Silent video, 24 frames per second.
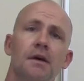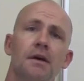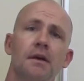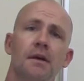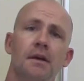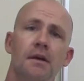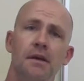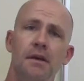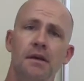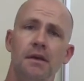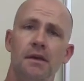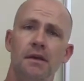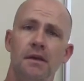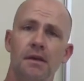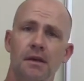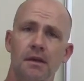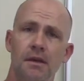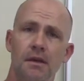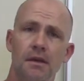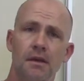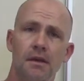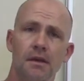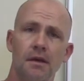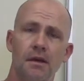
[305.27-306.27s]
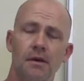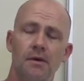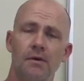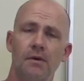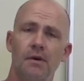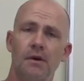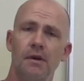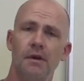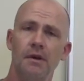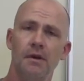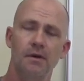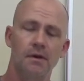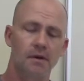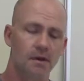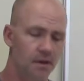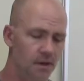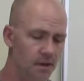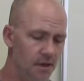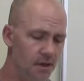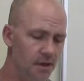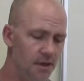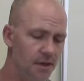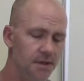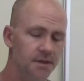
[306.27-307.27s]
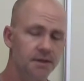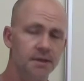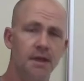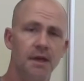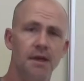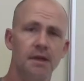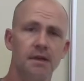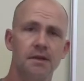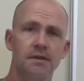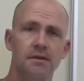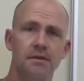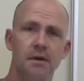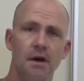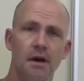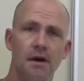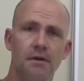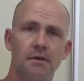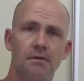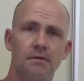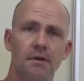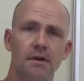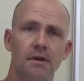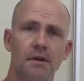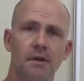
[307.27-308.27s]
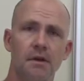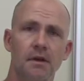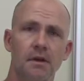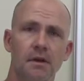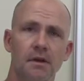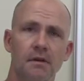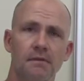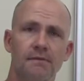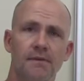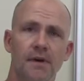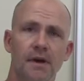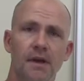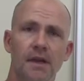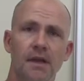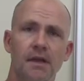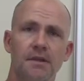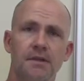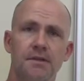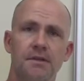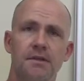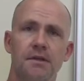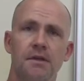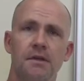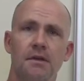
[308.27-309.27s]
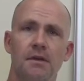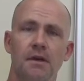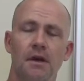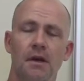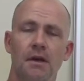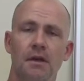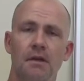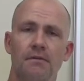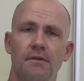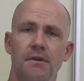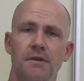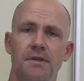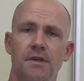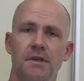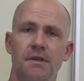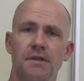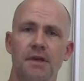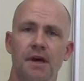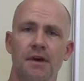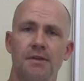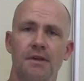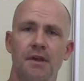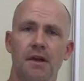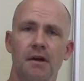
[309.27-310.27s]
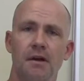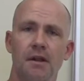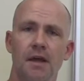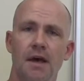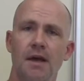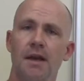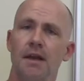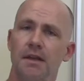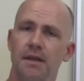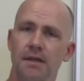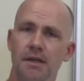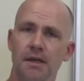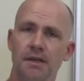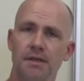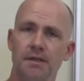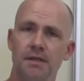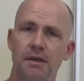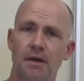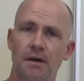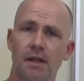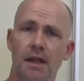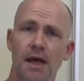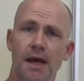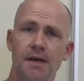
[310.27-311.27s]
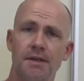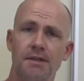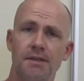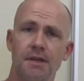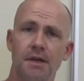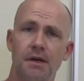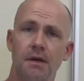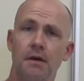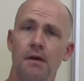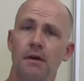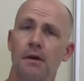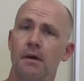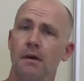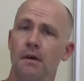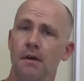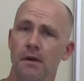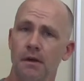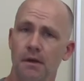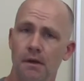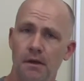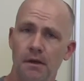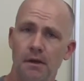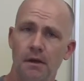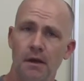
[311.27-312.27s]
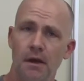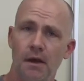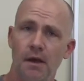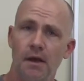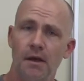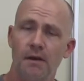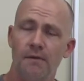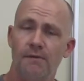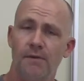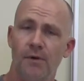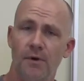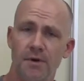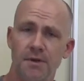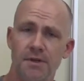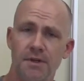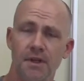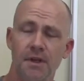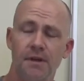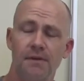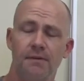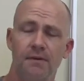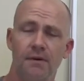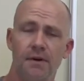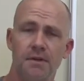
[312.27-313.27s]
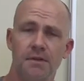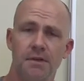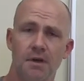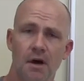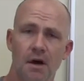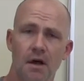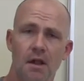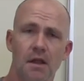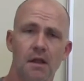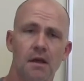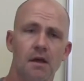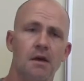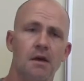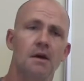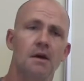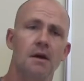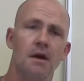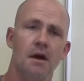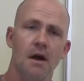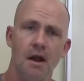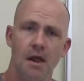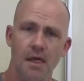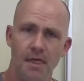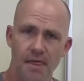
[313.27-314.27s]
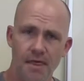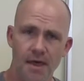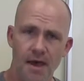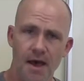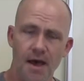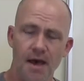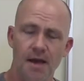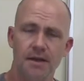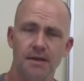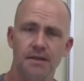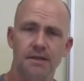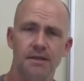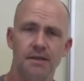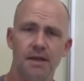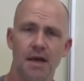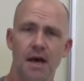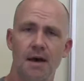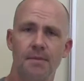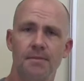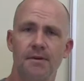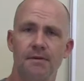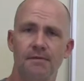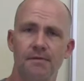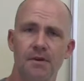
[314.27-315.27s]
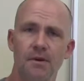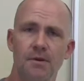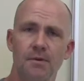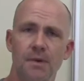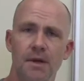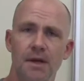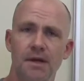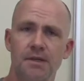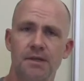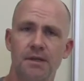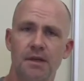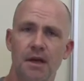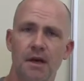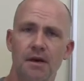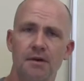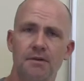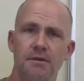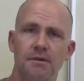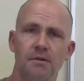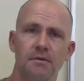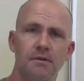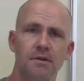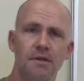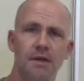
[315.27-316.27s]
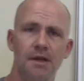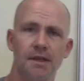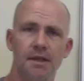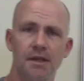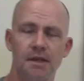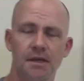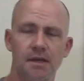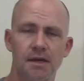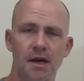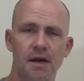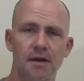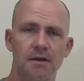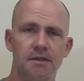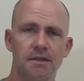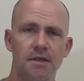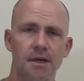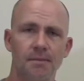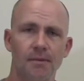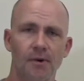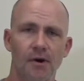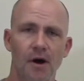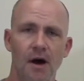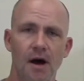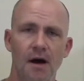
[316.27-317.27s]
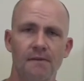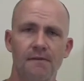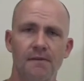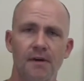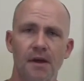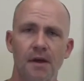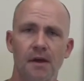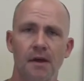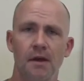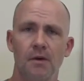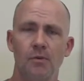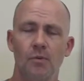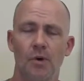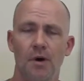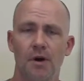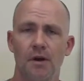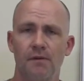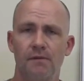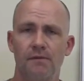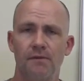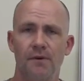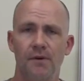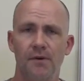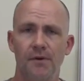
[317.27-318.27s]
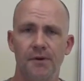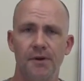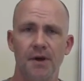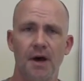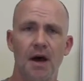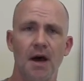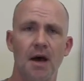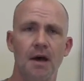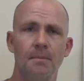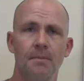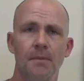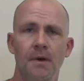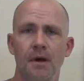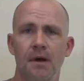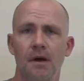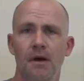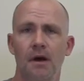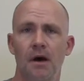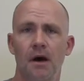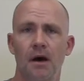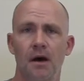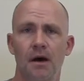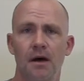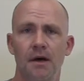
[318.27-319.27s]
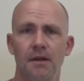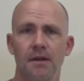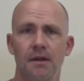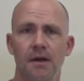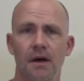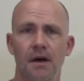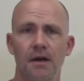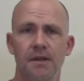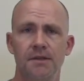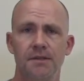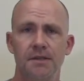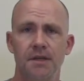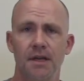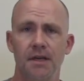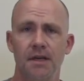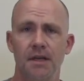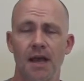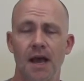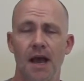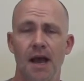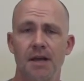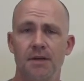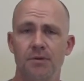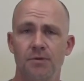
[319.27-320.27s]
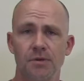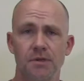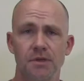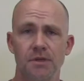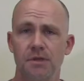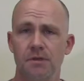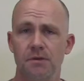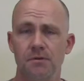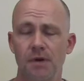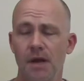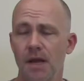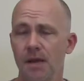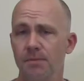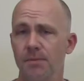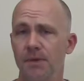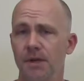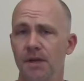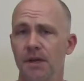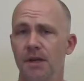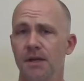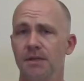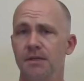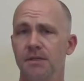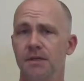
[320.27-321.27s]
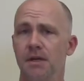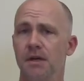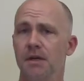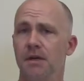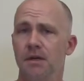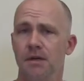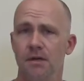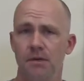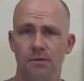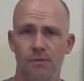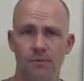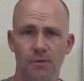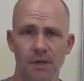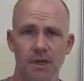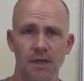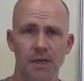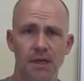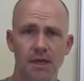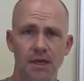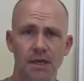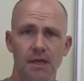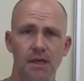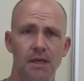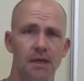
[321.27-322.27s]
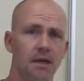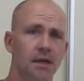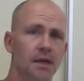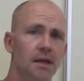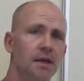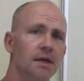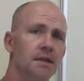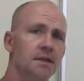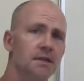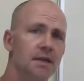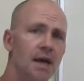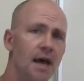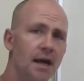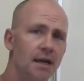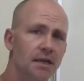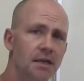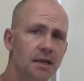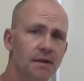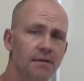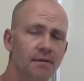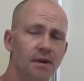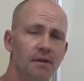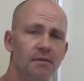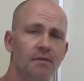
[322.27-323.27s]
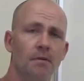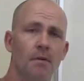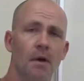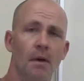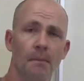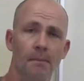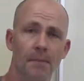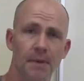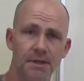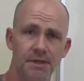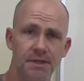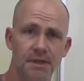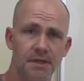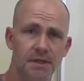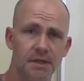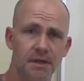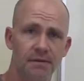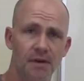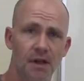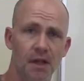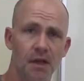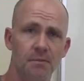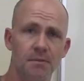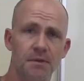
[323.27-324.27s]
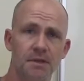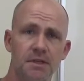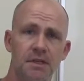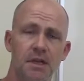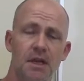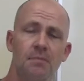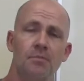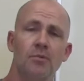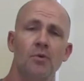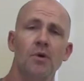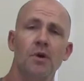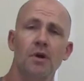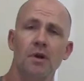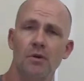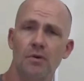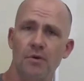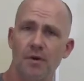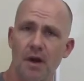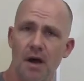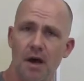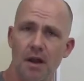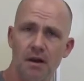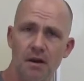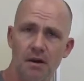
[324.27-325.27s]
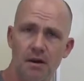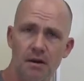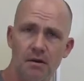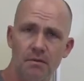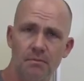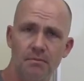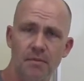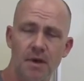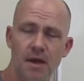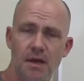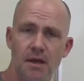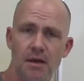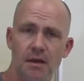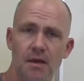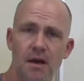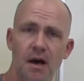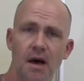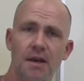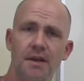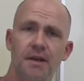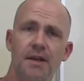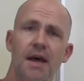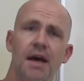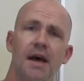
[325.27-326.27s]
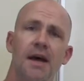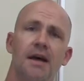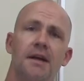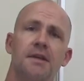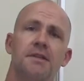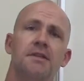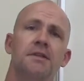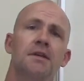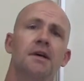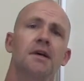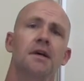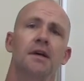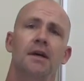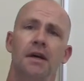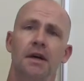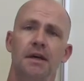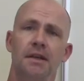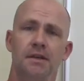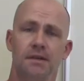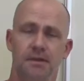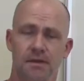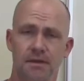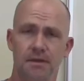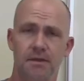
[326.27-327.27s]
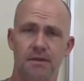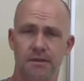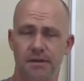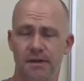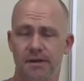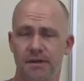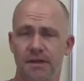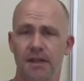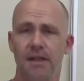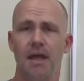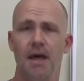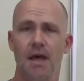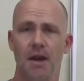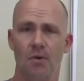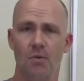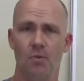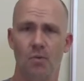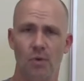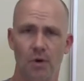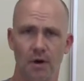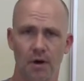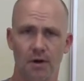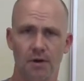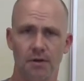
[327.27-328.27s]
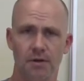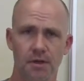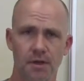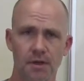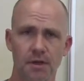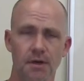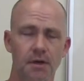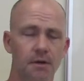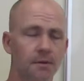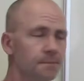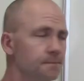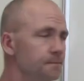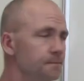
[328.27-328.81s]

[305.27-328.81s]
He is getting his doctorate in finance at University of South Carolina and teaching a class there. And fortunately for us all, that stopped a few weeks ago, so he's got the entire summer off working full-time on ZenCash, which is great because we need his activity from a business development standpoint, going out and making contacts, and just there's a lot of work to do.